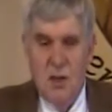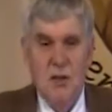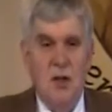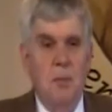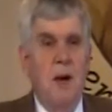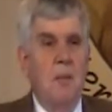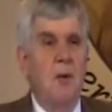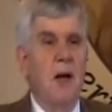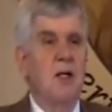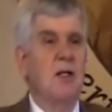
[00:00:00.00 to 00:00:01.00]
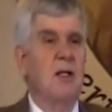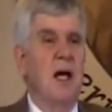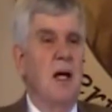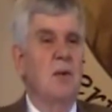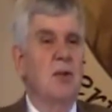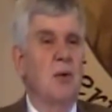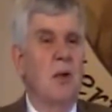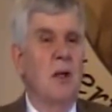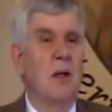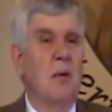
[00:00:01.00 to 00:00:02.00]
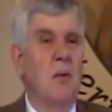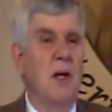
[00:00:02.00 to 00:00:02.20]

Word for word: So the preparation day was on a